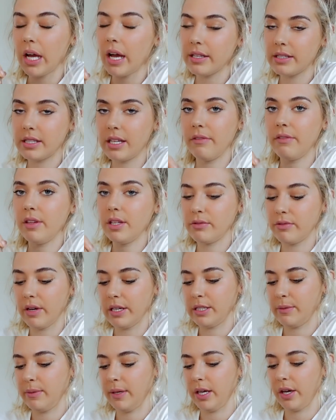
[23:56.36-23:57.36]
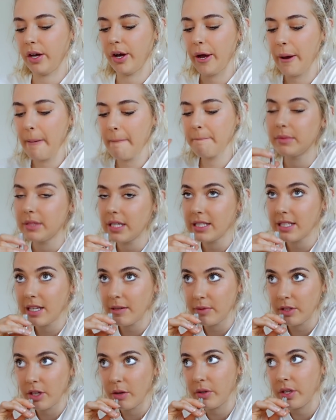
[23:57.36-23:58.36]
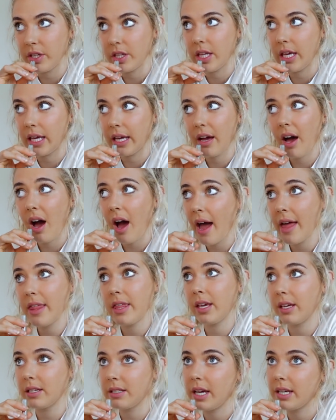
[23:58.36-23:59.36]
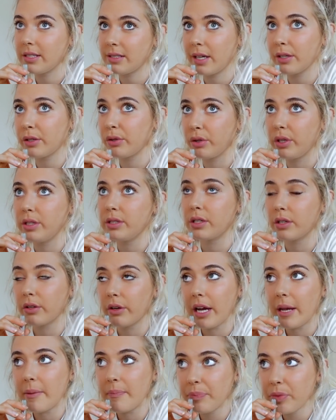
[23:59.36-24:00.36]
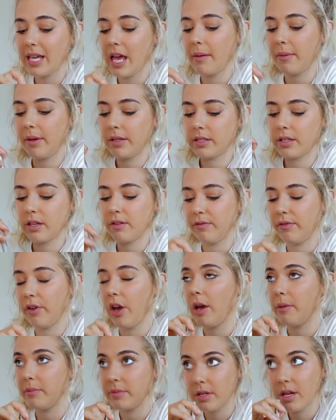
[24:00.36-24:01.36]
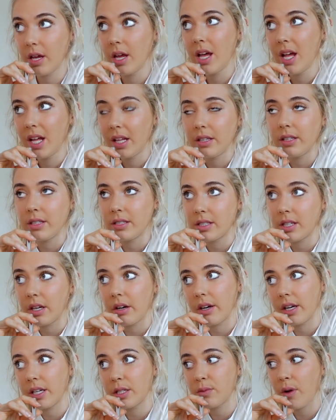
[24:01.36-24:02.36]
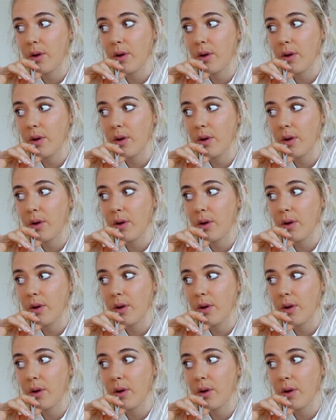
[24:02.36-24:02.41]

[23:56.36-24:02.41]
guys give this recipe a go, please let me know what you think. I think it tastes like cookies and cream. Sam has confirmed this theory as